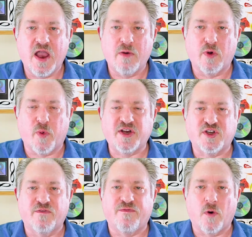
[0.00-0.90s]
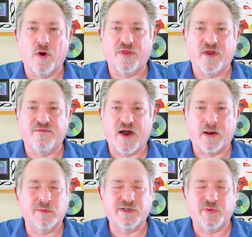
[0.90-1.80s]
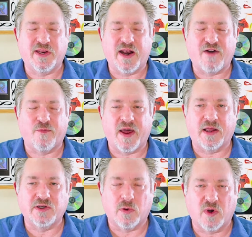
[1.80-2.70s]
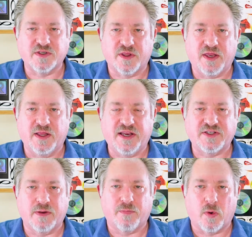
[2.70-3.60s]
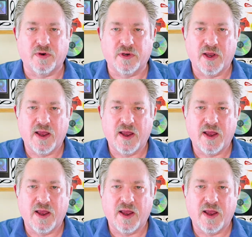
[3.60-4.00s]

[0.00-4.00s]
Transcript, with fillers: and we reached the fourth and final, We just we did it alphabetically, so it wasn't the least important.